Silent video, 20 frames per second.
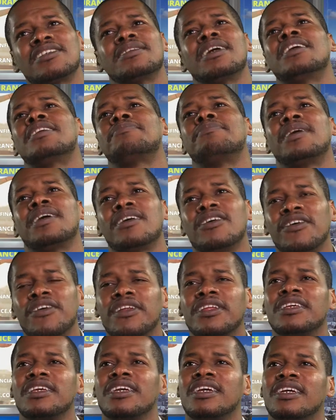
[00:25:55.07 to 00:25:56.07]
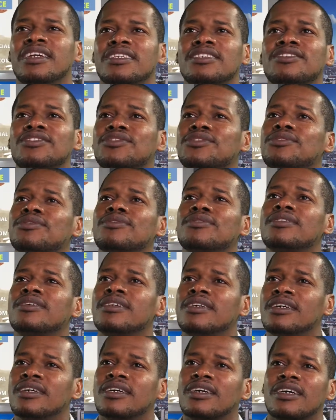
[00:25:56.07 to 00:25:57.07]
was at my early age. So
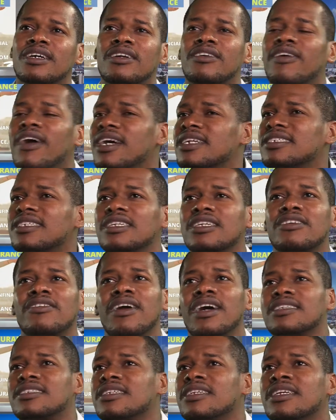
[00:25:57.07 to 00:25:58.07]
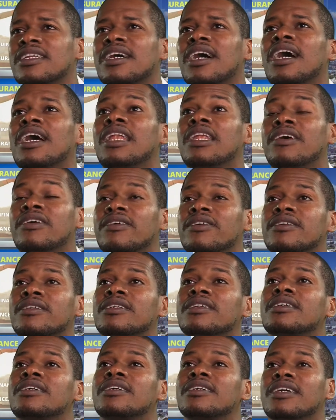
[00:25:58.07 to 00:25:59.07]
gradually, I learned
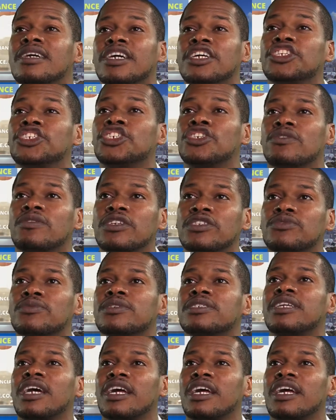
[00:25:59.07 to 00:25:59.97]
insurance was